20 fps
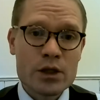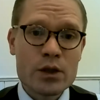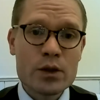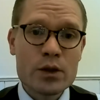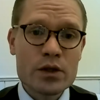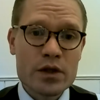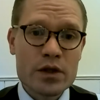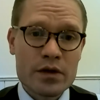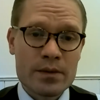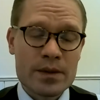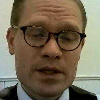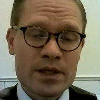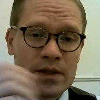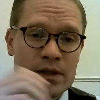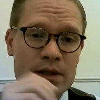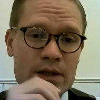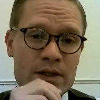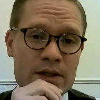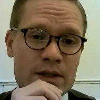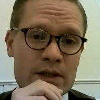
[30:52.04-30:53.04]
makes use of them as
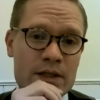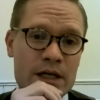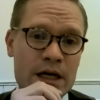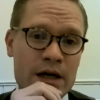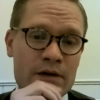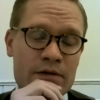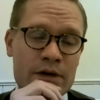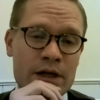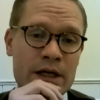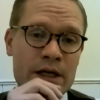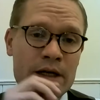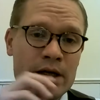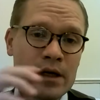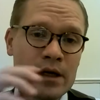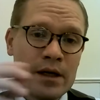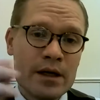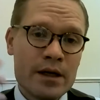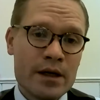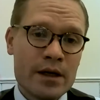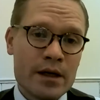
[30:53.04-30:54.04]
citizens, have a